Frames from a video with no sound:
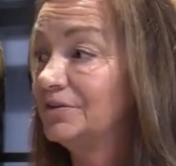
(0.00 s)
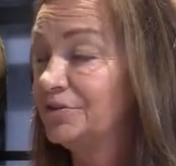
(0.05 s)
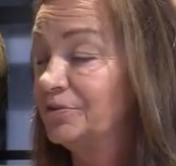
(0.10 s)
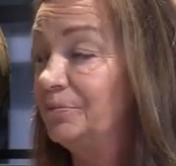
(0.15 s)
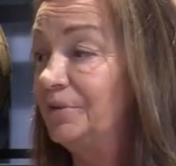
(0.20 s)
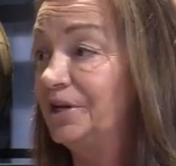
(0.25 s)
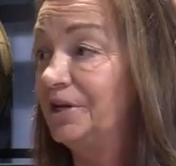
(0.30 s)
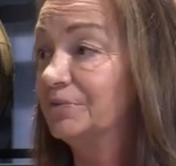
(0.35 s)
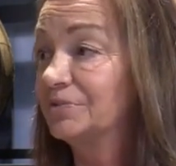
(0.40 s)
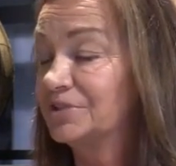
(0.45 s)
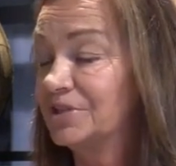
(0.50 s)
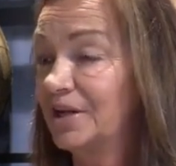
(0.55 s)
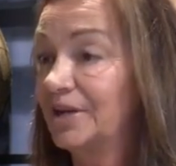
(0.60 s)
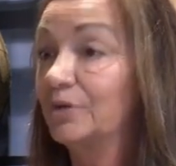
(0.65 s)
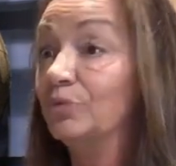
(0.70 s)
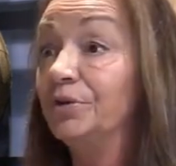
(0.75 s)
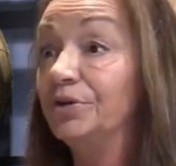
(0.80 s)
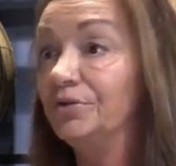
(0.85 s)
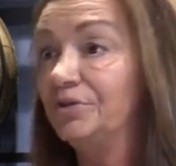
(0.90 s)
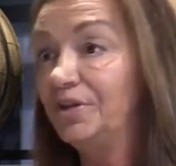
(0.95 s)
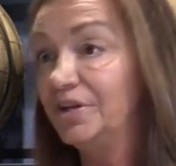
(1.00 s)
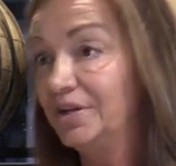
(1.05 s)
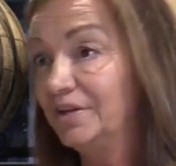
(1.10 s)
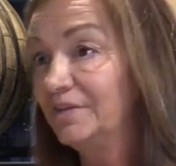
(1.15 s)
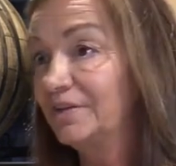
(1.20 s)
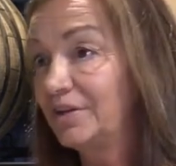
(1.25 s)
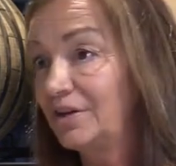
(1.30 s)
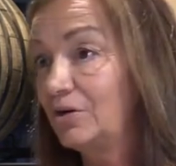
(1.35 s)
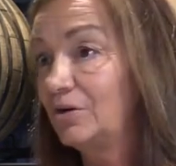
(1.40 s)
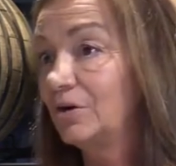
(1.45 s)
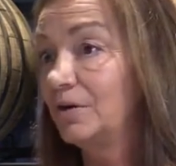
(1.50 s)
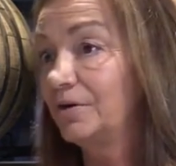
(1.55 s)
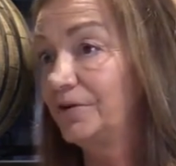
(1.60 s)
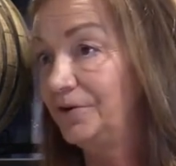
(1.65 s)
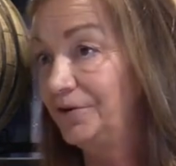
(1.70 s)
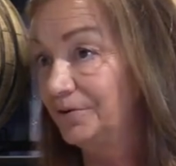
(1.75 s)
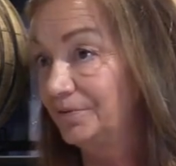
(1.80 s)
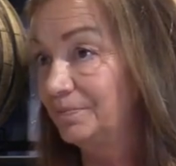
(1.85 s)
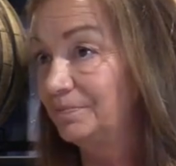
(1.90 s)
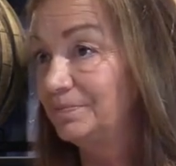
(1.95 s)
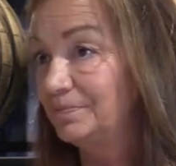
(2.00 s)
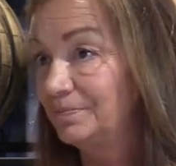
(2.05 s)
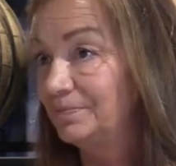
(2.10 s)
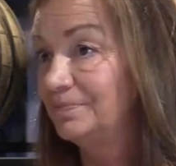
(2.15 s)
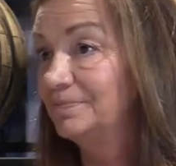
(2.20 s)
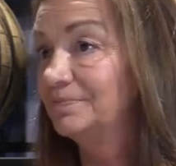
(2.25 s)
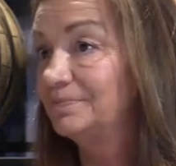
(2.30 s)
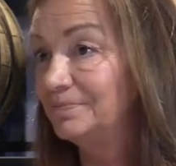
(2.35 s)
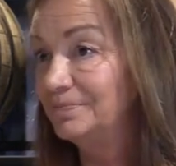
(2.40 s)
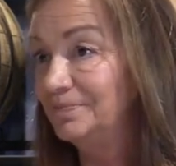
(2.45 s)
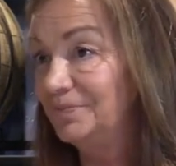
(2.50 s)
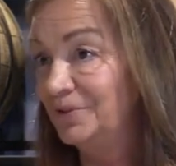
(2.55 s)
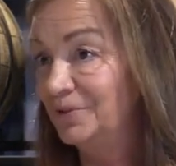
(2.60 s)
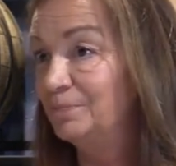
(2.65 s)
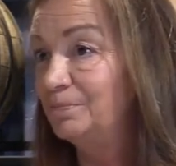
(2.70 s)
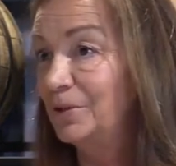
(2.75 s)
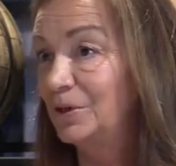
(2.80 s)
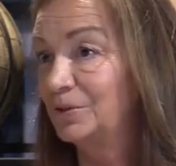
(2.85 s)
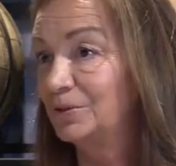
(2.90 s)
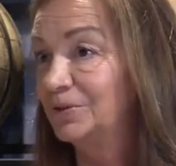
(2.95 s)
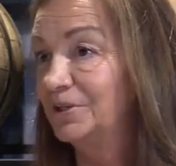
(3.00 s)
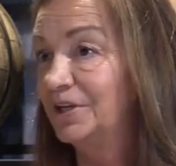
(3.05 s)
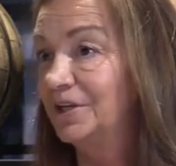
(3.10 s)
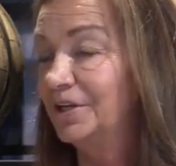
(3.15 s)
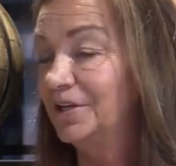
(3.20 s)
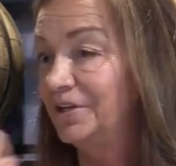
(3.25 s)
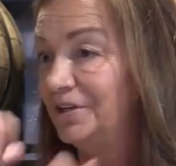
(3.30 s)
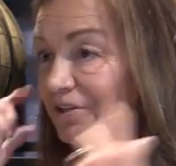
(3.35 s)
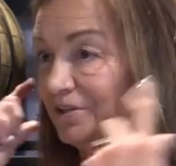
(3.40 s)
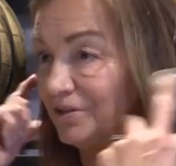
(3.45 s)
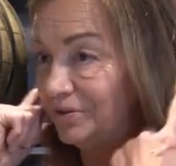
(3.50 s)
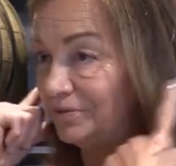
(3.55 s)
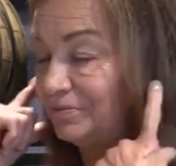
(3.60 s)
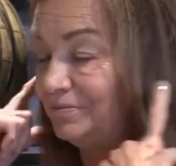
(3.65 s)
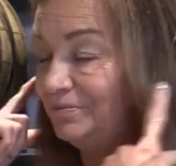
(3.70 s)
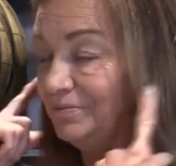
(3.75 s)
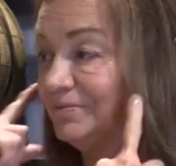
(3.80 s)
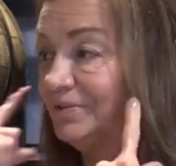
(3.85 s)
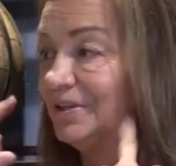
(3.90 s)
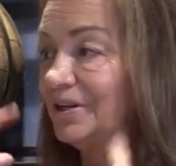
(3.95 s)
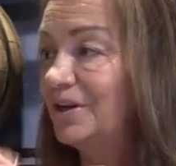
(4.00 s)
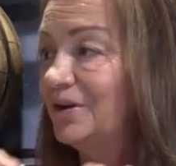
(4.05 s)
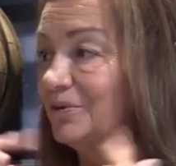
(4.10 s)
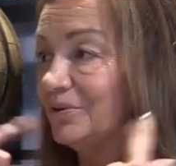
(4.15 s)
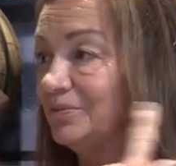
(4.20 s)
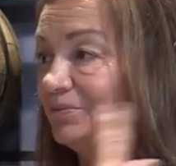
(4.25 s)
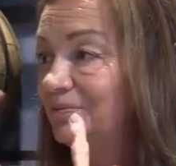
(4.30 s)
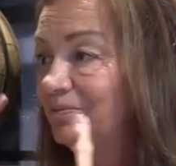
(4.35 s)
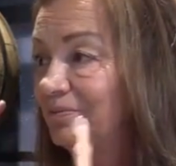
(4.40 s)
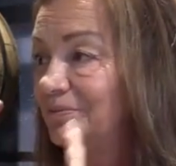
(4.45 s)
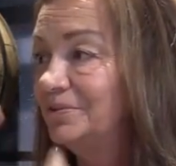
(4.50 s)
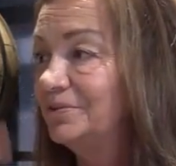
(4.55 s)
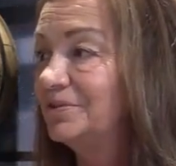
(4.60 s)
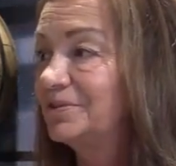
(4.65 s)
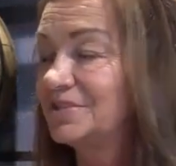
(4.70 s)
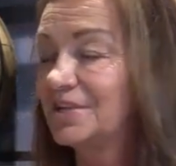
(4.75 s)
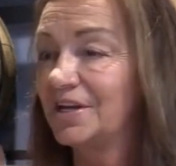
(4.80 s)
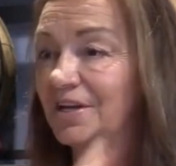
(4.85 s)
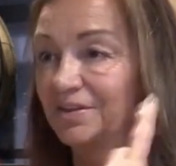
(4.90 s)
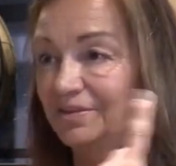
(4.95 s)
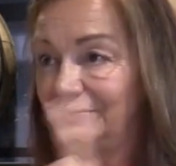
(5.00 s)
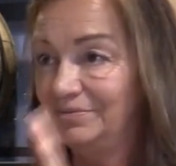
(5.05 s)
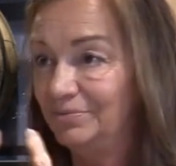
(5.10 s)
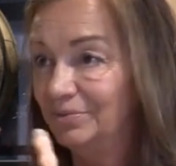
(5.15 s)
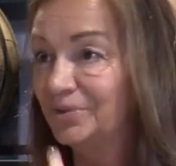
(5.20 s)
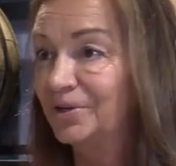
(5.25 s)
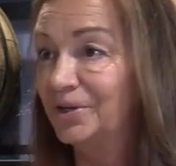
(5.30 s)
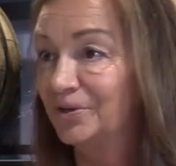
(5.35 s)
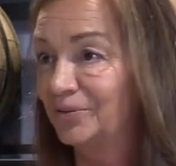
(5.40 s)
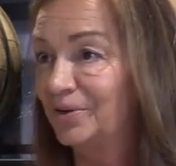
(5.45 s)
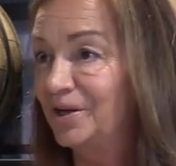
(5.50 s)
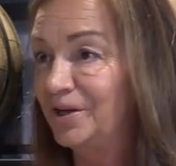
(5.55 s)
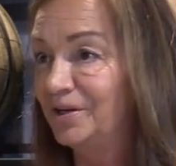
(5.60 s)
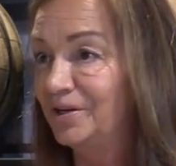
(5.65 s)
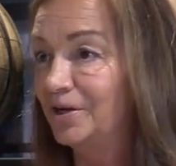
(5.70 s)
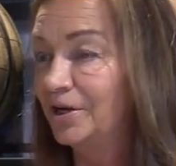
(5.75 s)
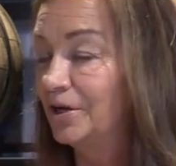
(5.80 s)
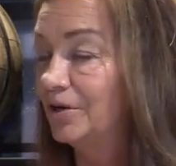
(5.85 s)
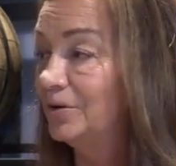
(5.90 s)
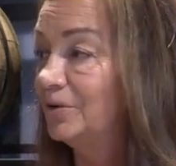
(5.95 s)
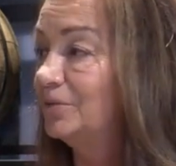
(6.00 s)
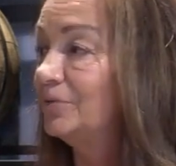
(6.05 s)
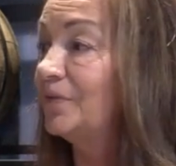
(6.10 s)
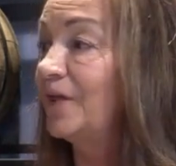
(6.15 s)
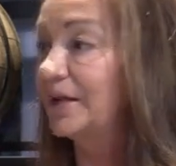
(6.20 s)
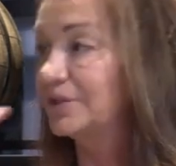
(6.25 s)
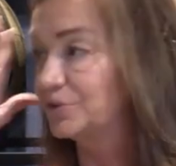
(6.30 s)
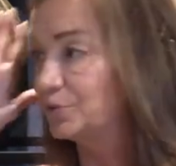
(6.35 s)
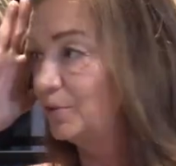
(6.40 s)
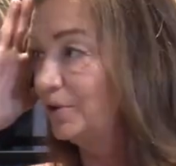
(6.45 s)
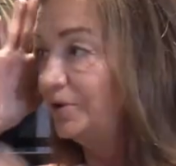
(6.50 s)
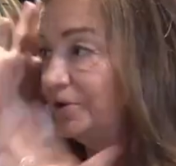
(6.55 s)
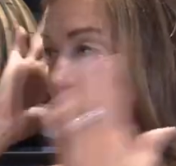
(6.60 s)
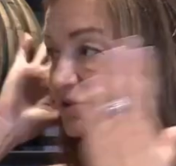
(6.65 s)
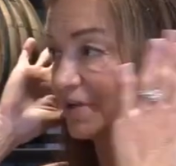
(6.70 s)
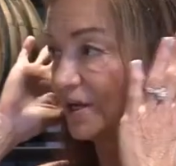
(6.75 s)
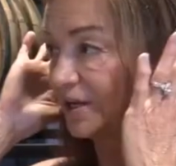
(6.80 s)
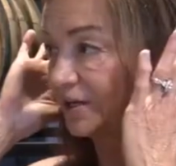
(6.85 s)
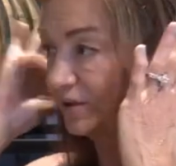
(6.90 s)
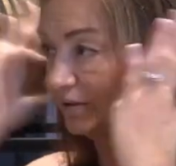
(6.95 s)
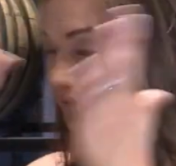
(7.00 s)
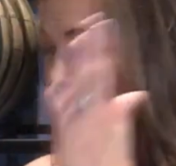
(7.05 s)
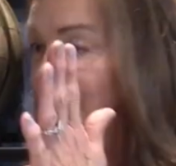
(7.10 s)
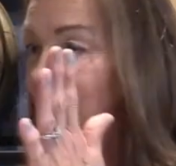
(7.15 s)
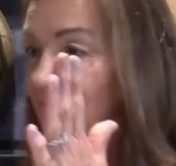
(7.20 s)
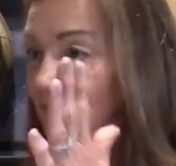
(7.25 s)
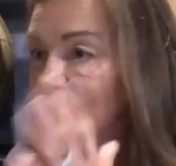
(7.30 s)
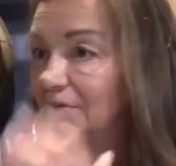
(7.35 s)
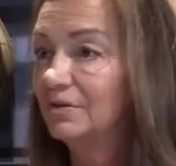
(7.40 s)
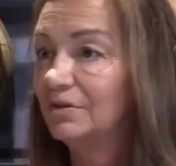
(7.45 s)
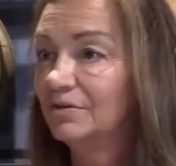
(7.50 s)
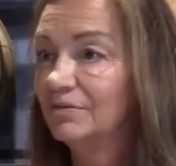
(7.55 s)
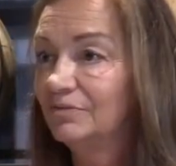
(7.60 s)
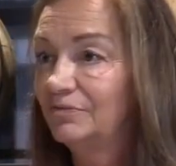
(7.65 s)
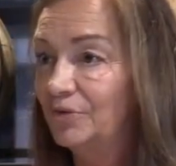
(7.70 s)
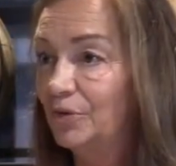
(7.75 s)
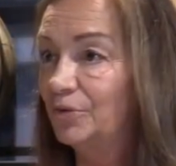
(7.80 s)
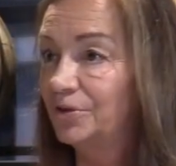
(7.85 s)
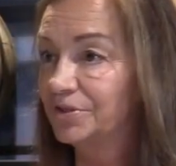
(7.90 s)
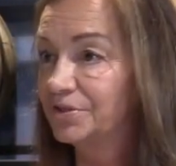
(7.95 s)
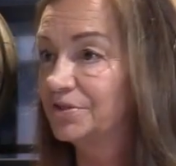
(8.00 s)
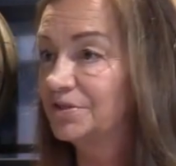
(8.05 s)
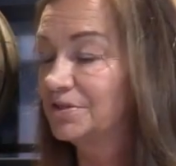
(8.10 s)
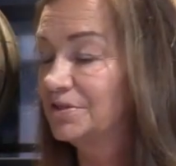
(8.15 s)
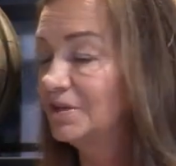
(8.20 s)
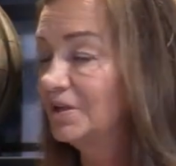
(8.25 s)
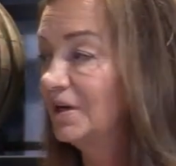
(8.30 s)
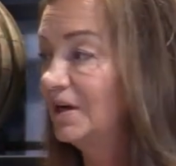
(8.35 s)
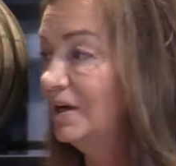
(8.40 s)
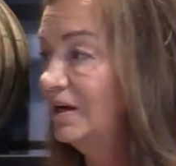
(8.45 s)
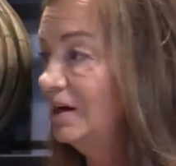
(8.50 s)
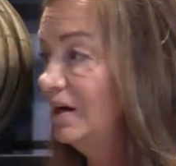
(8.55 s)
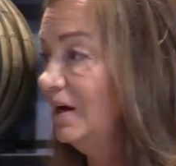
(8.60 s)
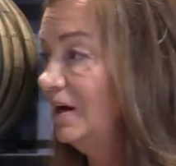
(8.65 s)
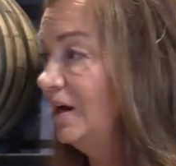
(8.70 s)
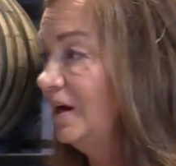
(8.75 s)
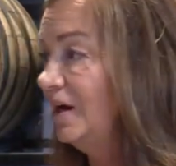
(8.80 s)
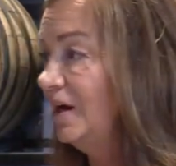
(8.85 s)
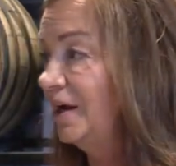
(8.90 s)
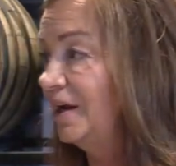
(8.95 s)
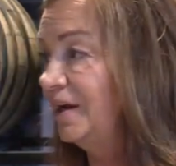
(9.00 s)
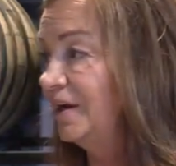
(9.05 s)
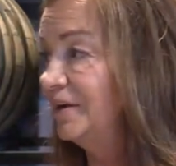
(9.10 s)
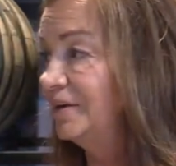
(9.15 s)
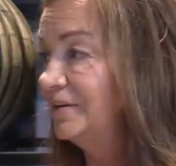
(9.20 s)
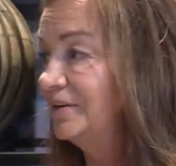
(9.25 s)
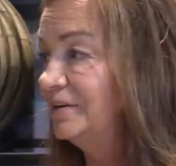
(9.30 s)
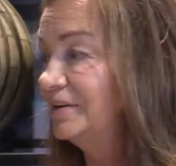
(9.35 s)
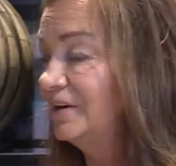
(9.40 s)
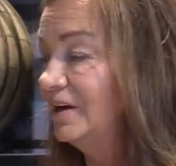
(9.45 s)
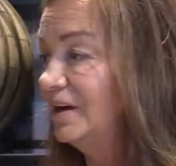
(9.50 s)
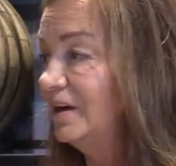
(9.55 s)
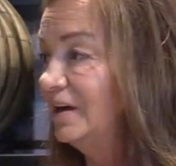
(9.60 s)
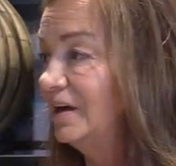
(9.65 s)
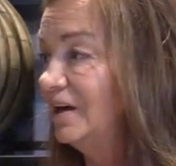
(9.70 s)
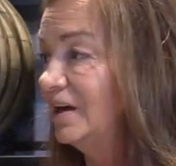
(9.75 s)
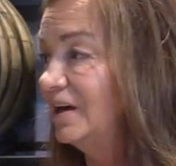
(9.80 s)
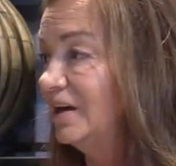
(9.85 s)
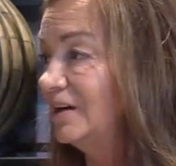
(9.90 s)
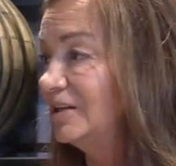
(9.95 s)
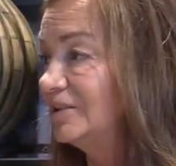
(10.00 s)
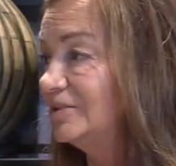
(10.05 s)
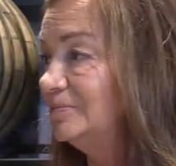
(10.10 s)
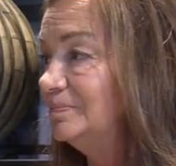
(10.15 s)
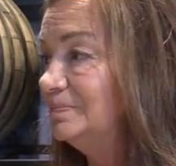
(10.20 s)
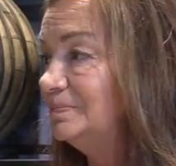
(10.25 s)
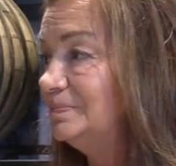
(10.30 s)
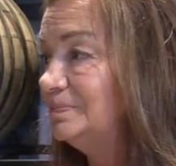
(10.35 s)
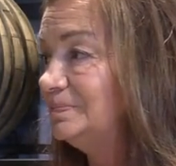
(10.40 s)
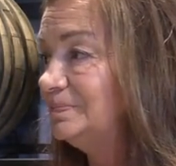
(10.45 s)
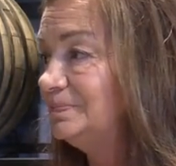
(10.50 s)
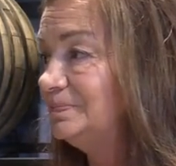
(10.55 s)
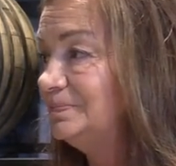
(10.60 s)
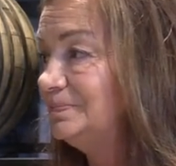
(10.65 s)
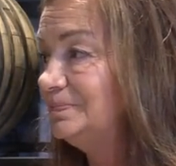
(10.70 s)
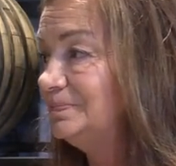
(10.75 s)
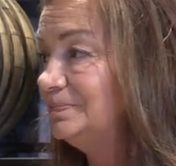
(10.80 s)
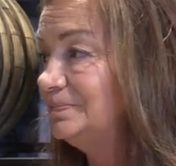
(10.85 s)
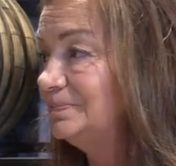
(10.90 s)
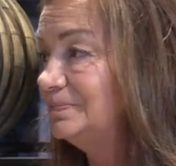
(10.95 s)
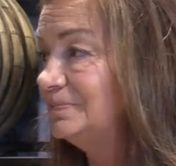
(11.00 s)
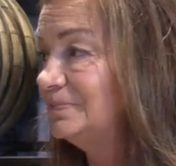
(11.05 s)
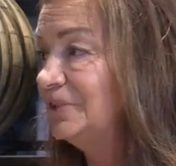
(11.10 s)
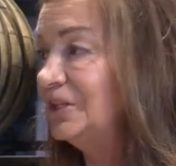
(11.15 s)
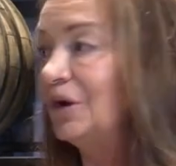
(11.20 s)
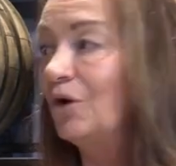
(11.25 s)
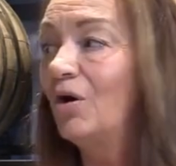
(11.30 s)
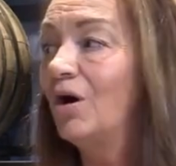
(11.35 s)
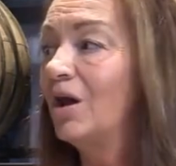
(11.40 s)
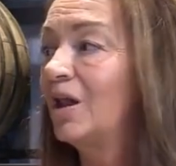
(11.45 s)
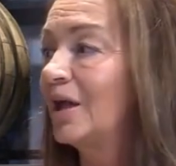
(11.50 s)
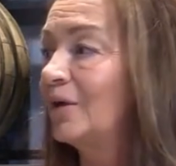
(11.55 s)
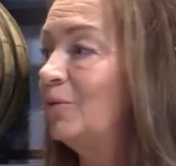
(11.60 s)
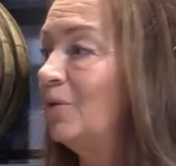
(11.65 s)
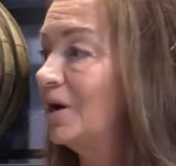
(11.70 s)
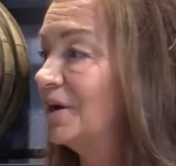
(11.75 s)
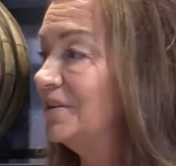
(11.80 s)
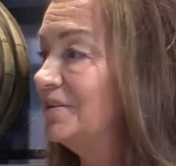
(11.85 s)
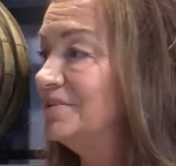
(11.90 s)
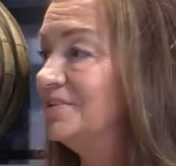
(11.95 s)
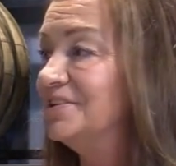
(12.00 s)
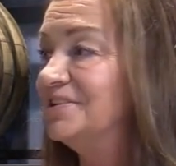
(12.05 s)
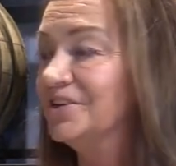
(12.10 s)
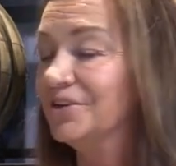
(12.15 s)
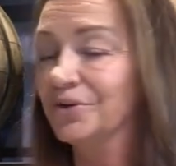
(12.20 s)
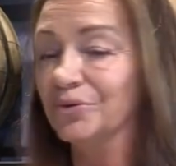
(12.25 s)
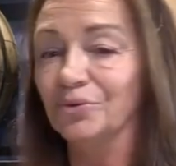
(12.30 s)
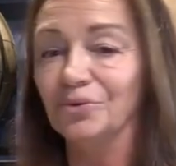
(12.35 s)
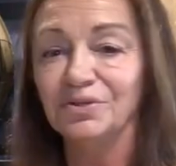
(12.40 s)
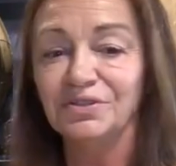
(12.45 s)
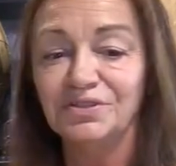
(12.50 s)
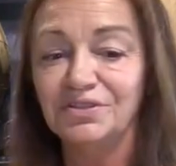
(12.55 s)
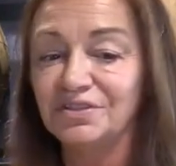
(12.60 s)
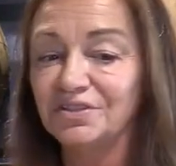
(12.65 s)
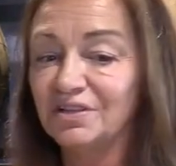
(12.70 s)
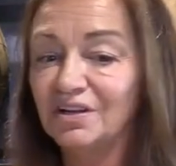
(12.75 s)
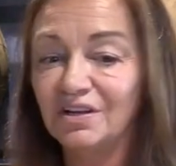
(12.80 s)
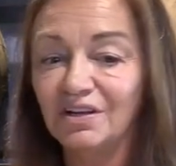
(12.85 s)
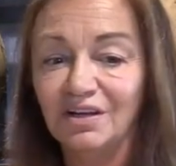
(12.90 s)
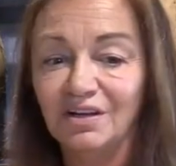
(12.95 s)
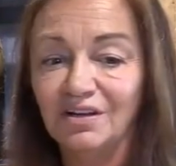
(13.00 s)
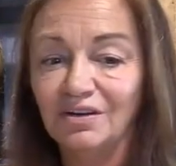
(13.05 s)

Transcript: to me, it was like when you get in the car and you're buckled in and you know, you're saying, get ready to go. That's when it's like, focus. And, you know, all I wanted to do was